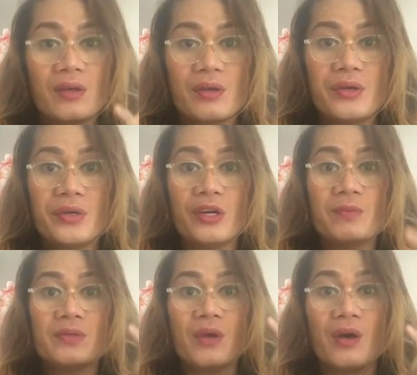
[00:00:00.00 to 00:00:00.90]

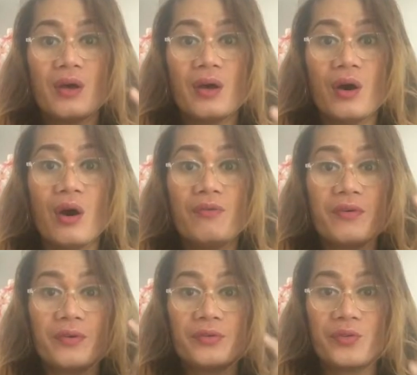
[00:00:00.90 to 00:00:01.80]
groups of
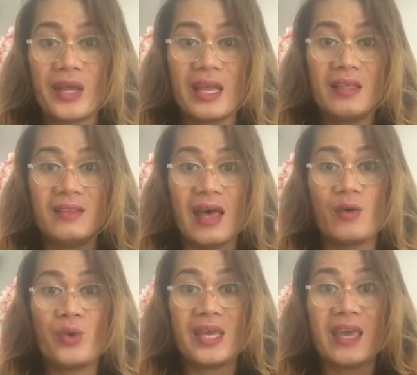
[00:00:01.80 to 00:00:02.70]
3 that
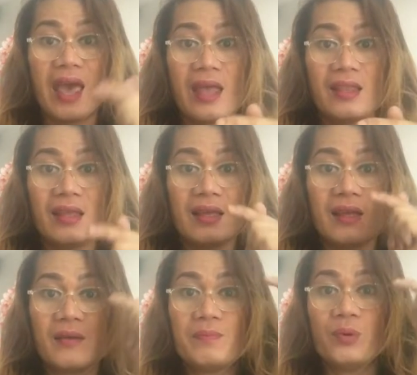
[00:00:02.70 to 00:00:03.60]
we can
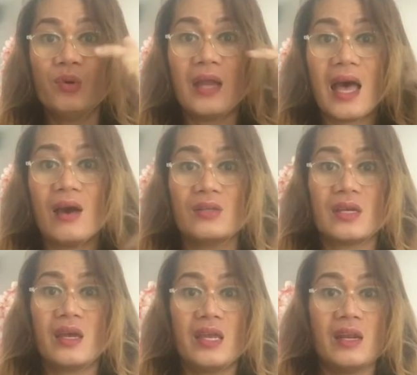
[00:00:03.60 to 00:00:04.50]
pull out
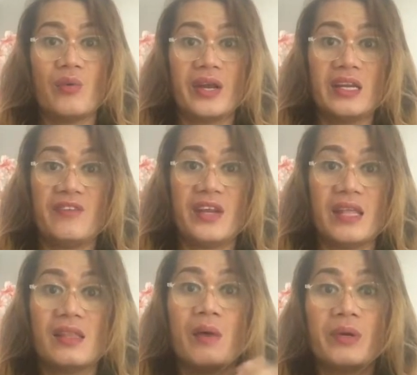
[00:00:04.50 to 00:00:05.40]
in our dividend number